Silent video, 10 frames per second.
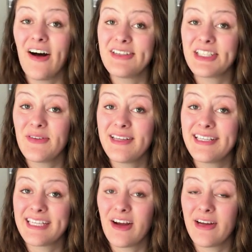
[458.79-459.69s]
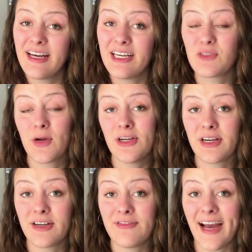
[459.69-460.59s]
Also in this area is where
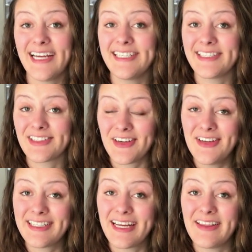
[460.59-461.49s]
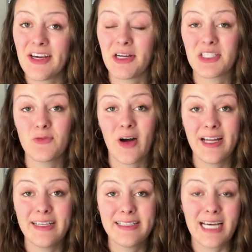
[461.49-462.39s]
you're gonna find dessert, and there is
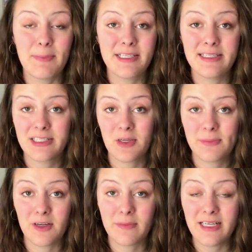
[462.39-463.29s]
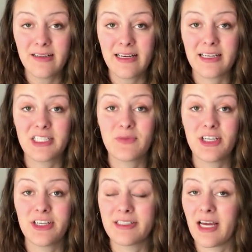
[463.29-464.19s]
one type of dessert per meal and it
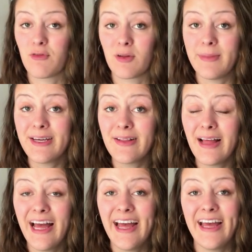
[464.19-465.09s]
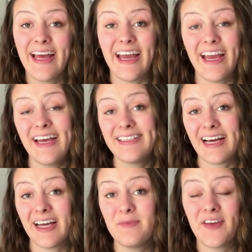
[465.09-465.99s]
switches every meal. And
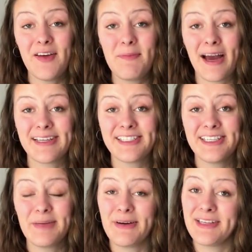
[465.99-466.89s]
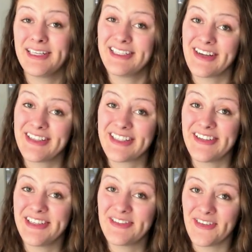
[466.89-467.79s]
I'm very passionate about the desserts
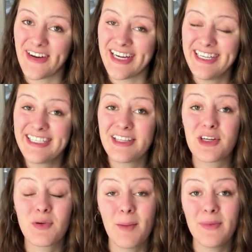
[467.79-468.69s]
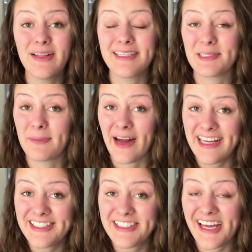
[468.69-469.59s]
on this voyage. The crumble is the
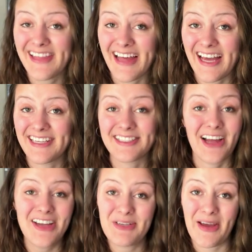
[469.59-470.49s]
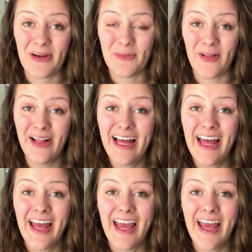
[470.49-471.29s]
best, and that is not debatable.